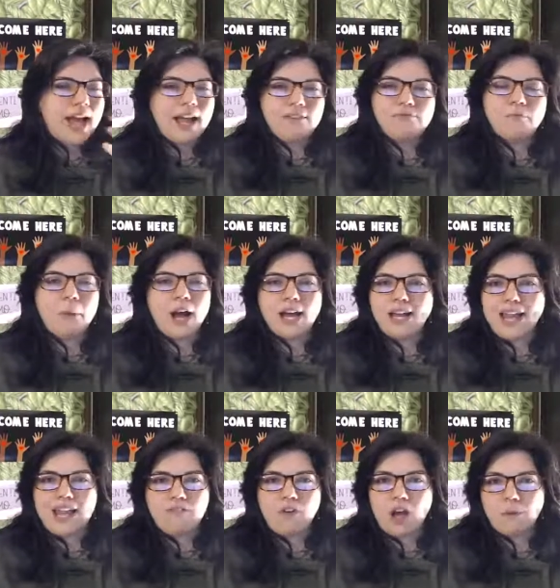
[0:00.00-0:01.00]
I've bought
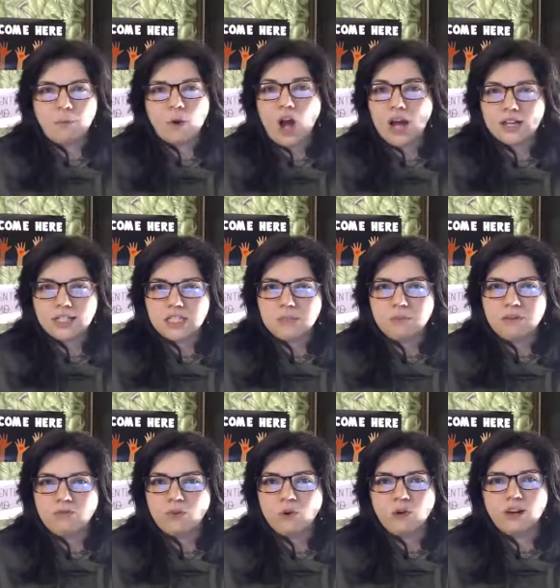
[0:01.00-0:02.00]
Avon products
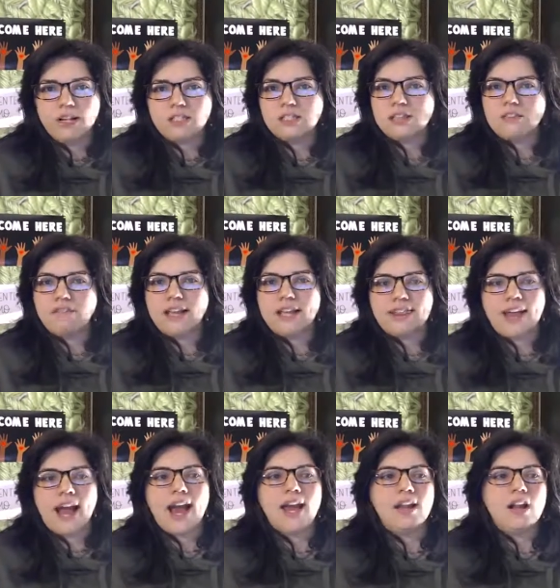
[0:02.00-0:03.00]
before and stuff like
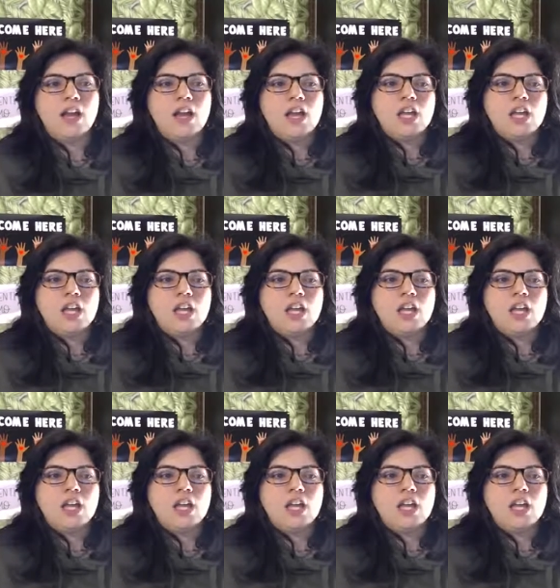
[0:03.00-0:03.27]
that,